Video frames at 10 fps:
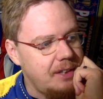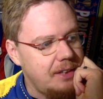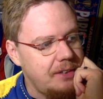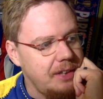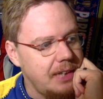I
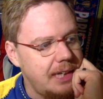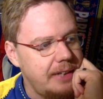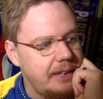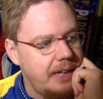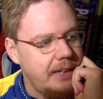think
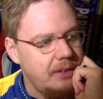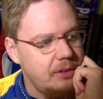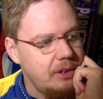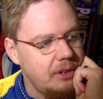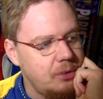any of
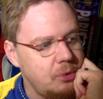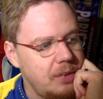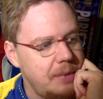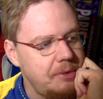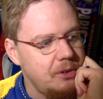the two
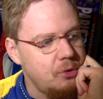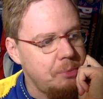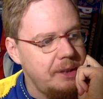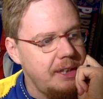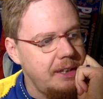games in
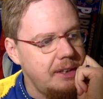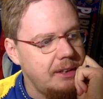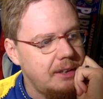Group E,